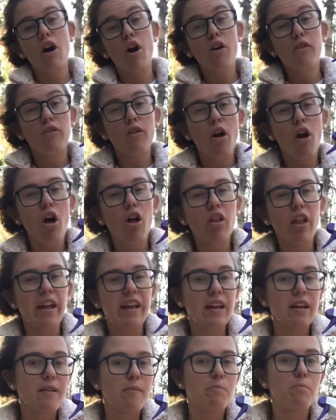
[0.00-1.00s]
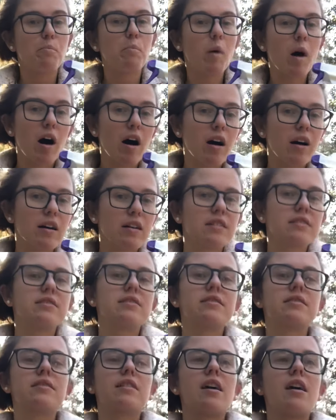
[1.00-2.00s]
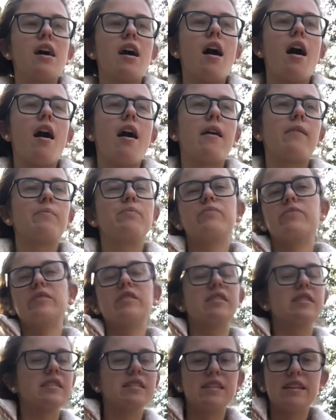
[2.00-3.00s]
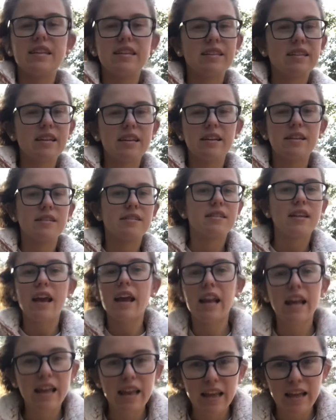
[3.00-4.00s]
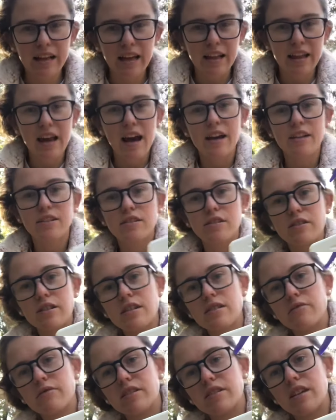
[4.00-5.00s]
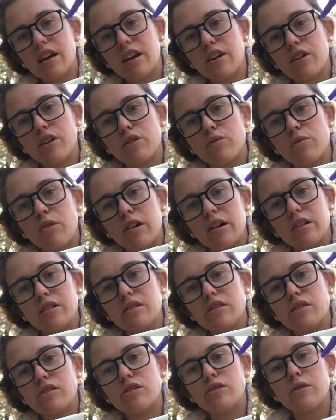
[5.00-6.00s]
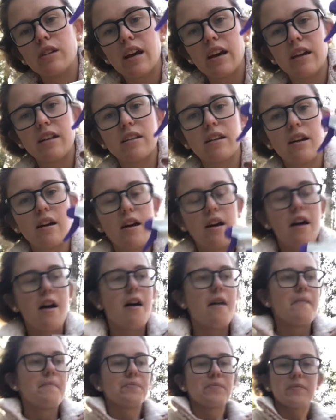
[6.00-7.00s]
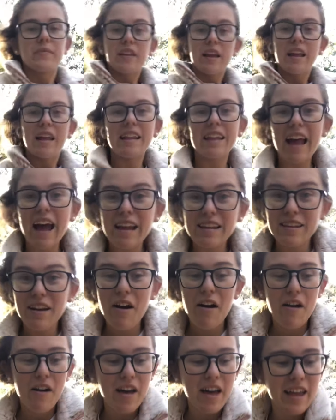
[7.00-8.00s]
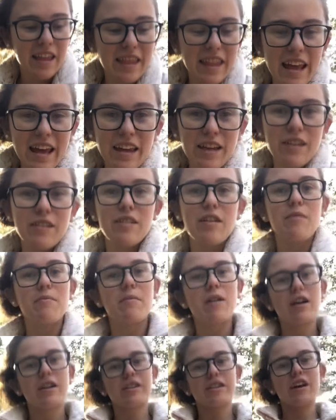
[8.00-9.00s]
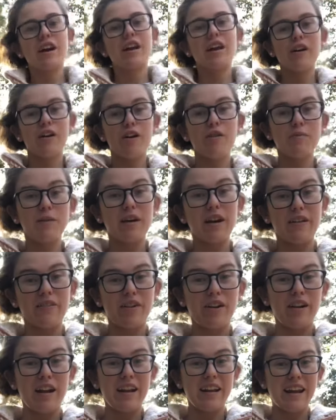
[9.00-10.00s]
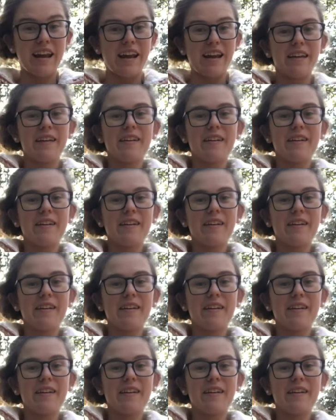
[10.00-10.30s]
overall like bugs, diseases, anything like that. So this one's a good one to get. And that's all. Thank you so much. I hope you have a great day.